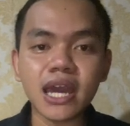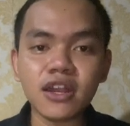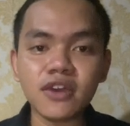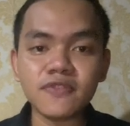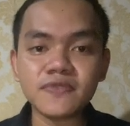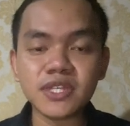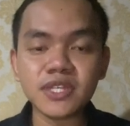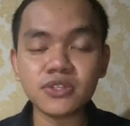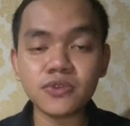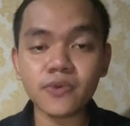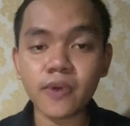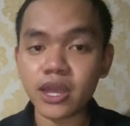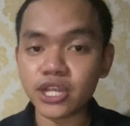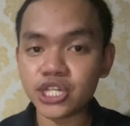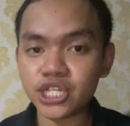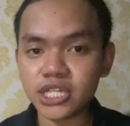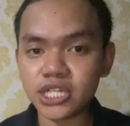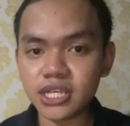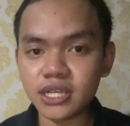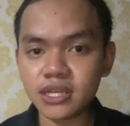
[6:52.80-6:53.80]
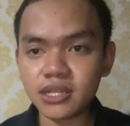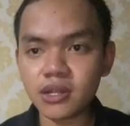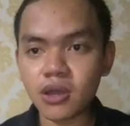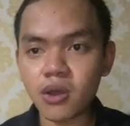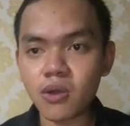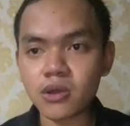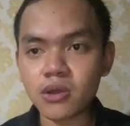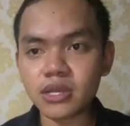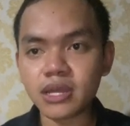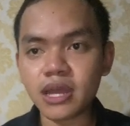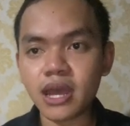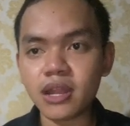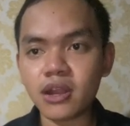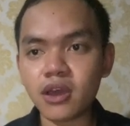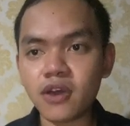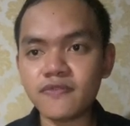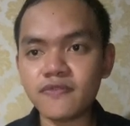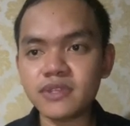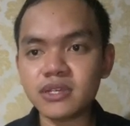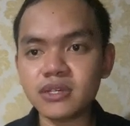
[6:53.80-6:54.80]
situation or the kind
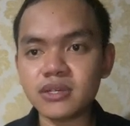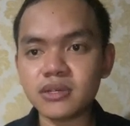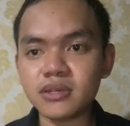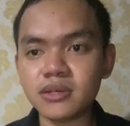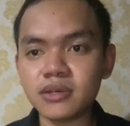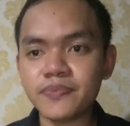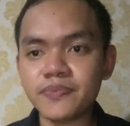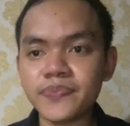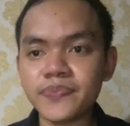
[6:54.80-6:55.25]
of the